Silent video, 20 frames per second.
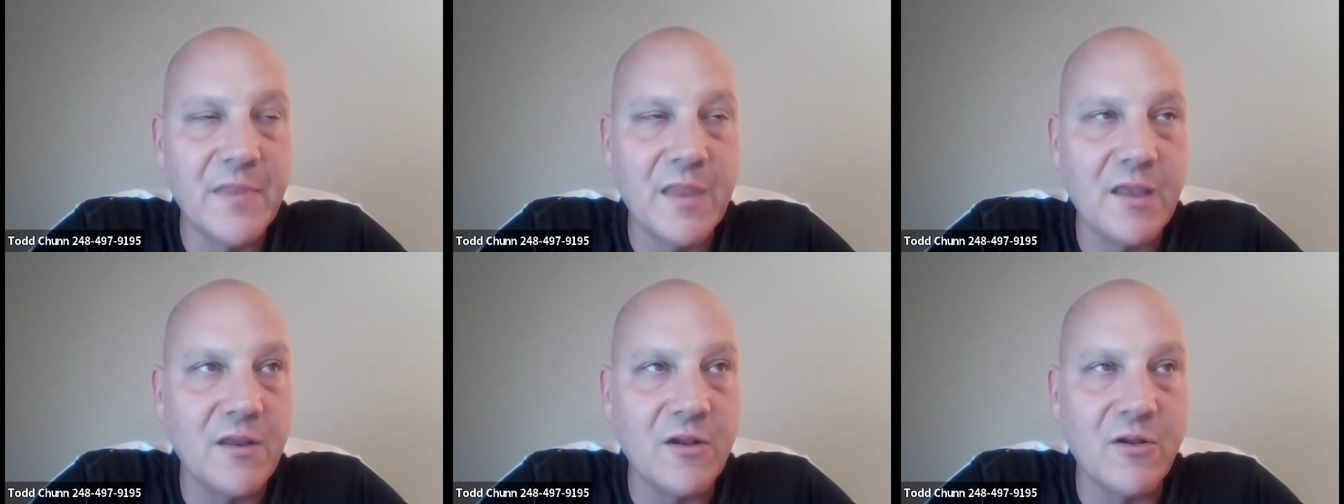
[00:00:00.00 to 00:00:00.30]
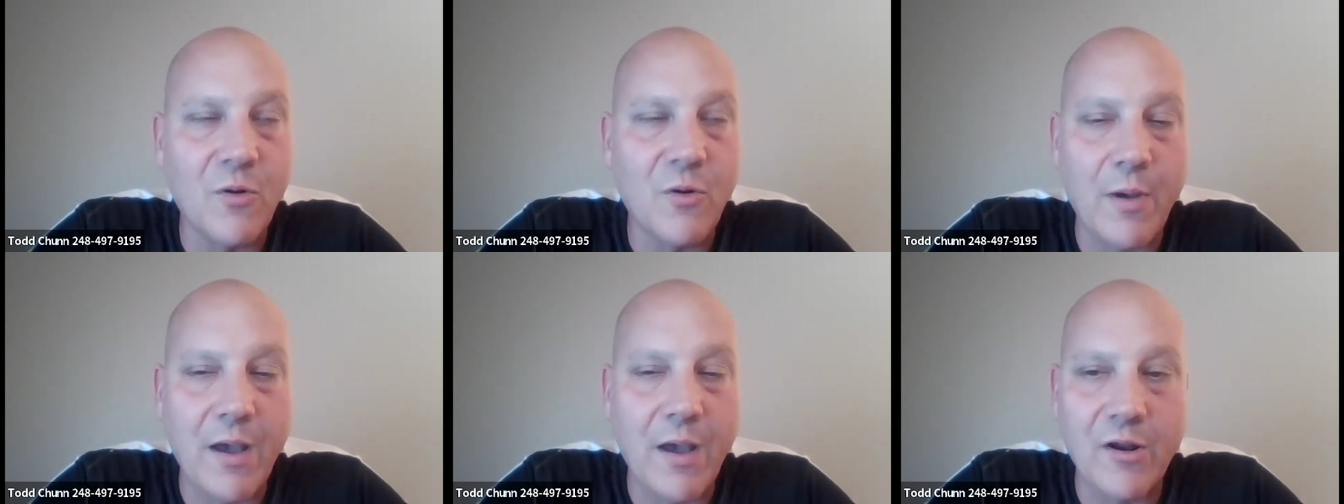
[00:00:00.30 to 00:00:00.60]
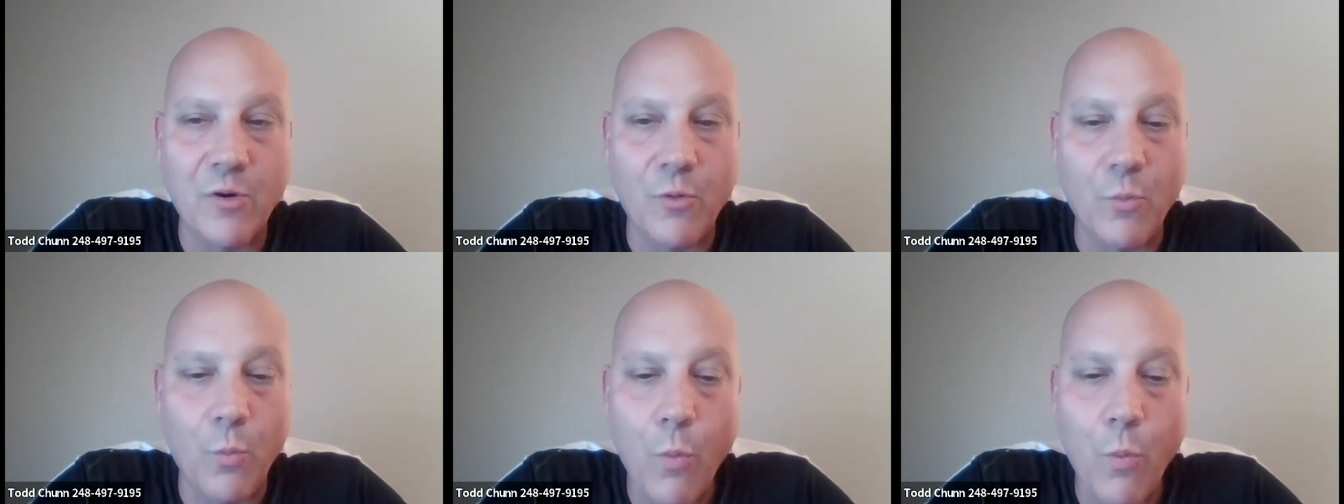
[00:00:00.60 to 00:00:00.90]
you know, no
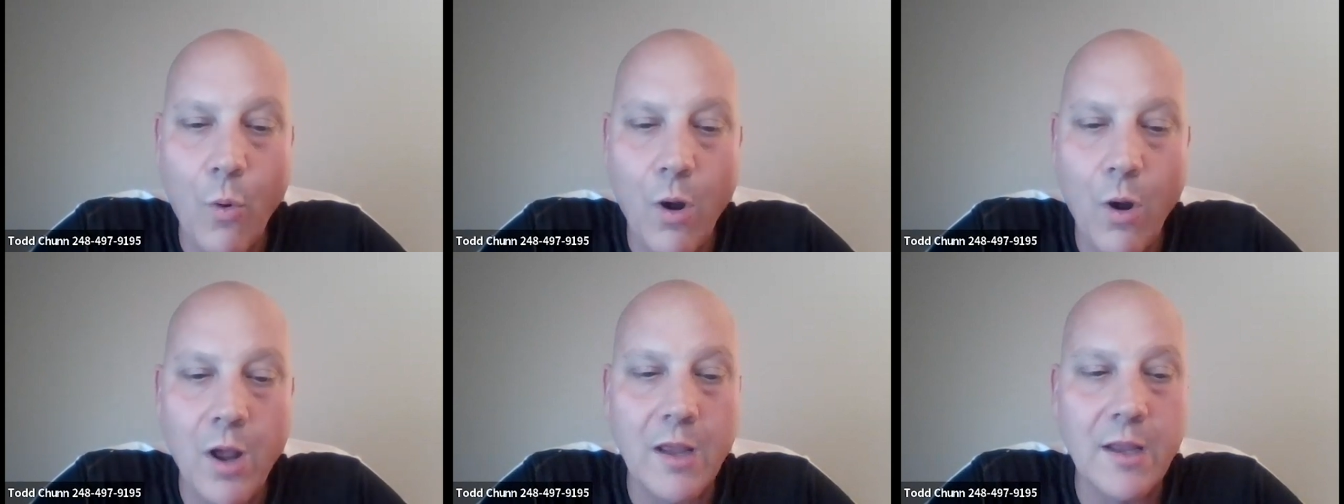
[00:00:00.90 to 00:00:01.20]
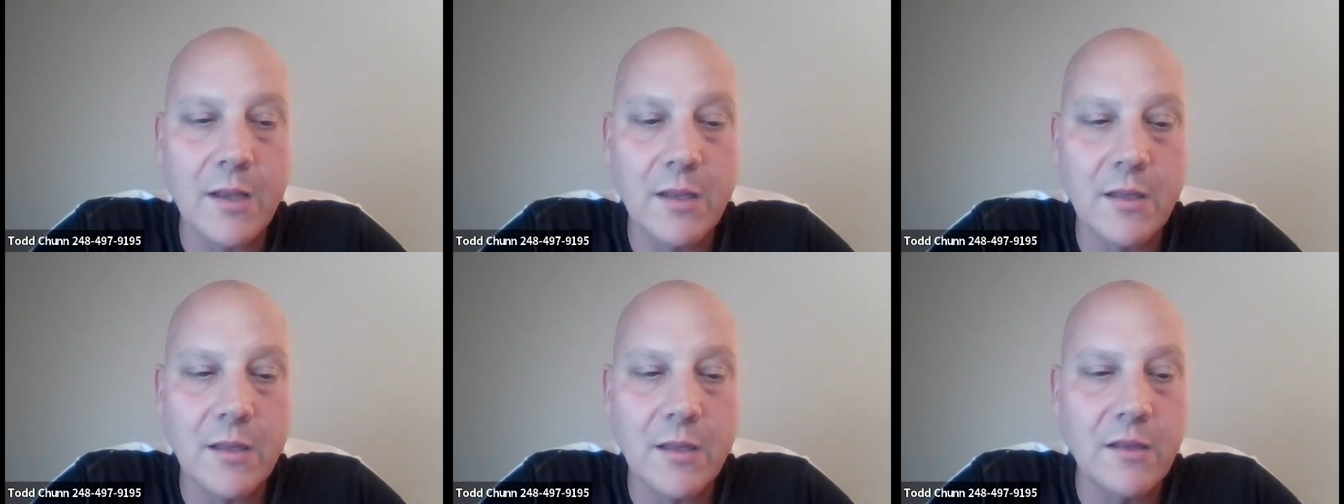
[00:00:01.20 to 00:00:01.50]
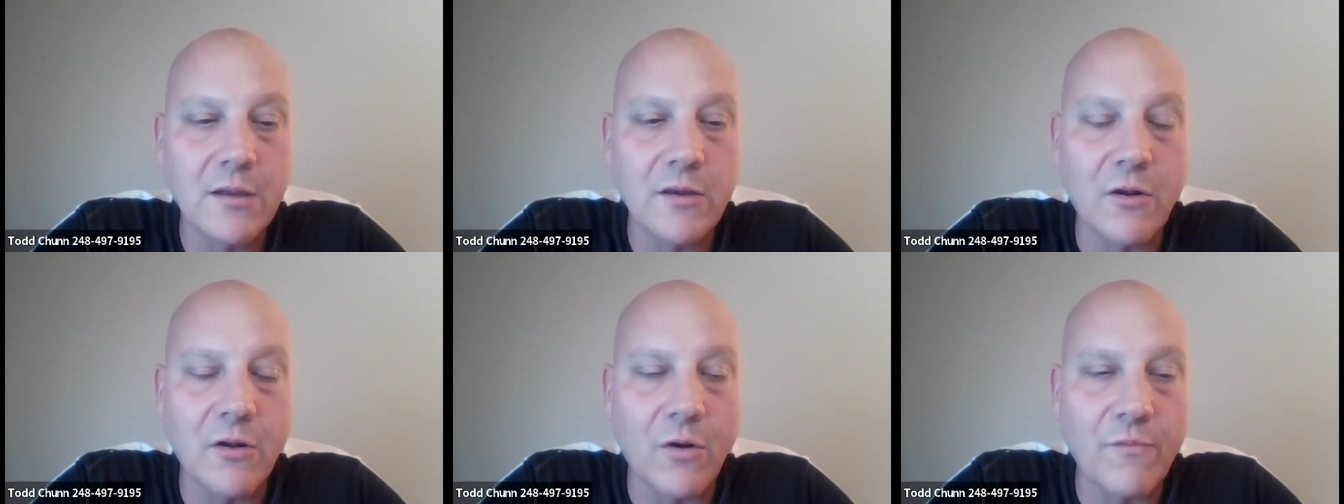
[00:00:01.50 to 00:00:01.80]
matter what,
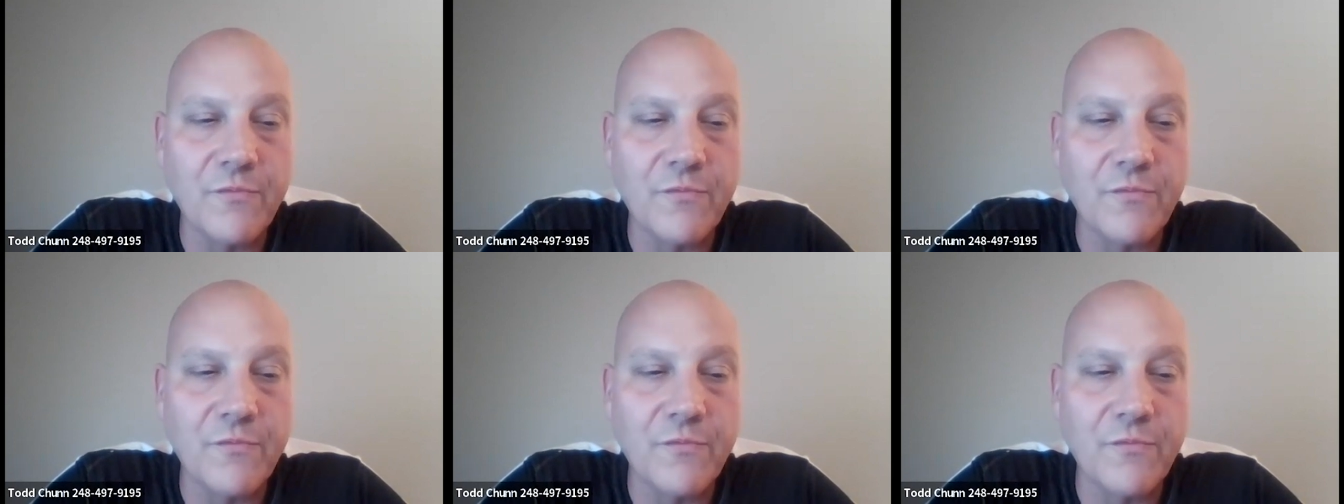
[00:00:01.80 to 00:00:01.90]
you know,